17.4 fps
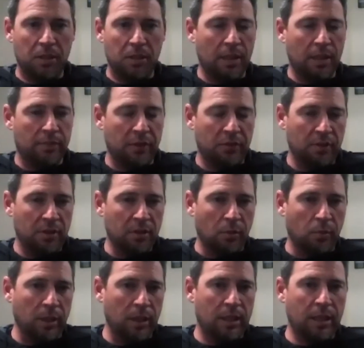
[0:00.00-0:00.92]
every
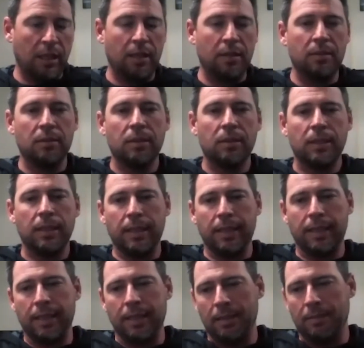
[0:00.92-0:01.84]
single weekend.
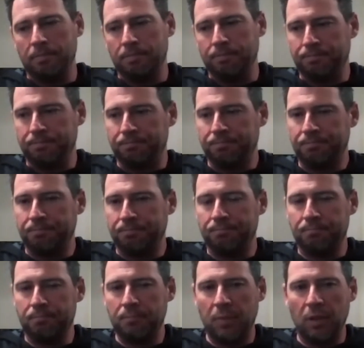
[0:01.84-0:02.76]

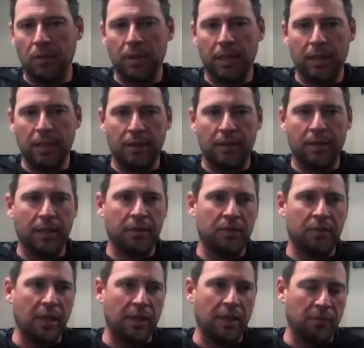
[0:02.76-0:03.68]
I think
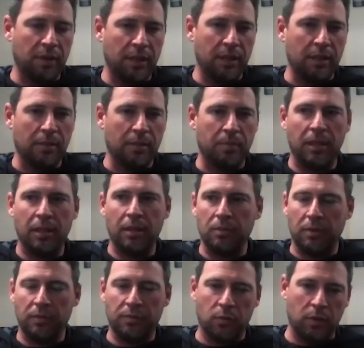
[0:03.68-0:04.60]
it's definitely going to be
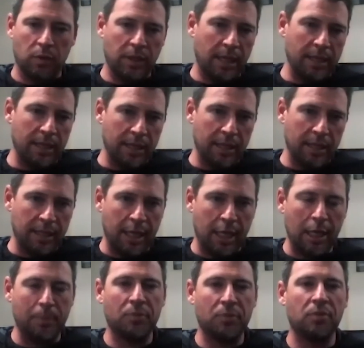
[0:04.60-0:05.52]
with 4 9-inning
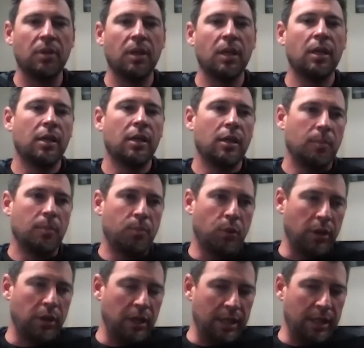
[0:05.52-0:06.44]
games,
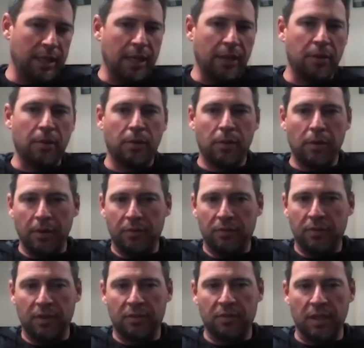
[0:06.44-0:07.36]
putting together
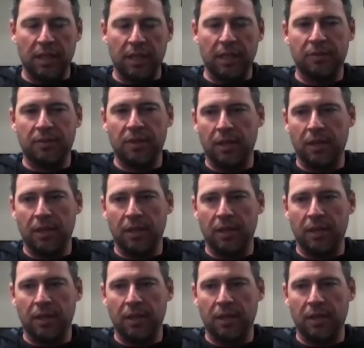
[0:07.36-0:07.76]
36 innings.